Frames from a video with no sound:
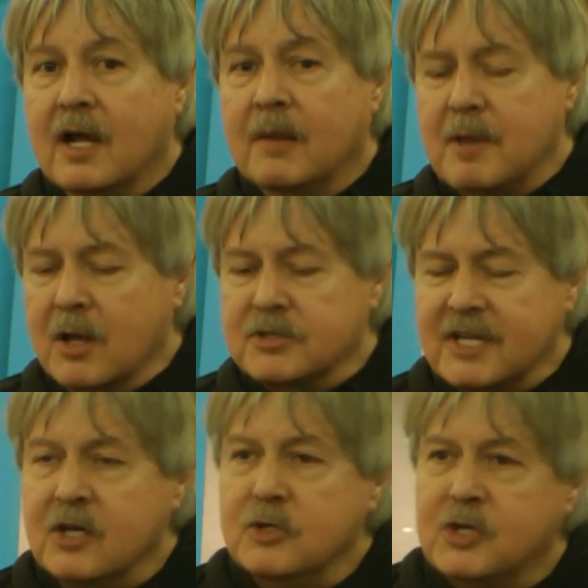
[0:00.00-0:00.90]
I'm not gonna
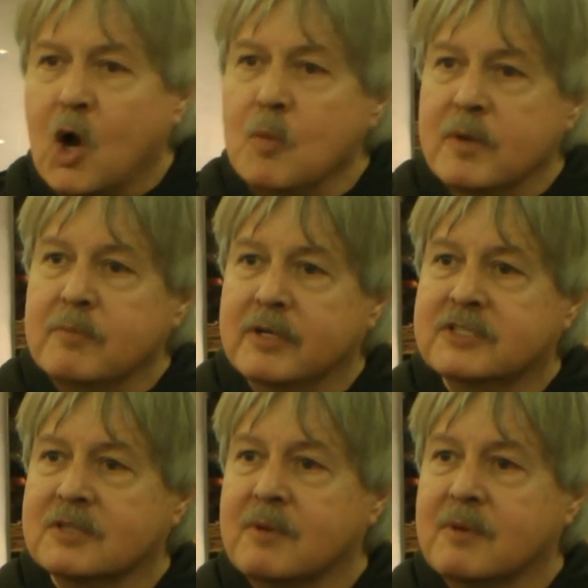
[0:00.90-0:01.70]
say who told me, but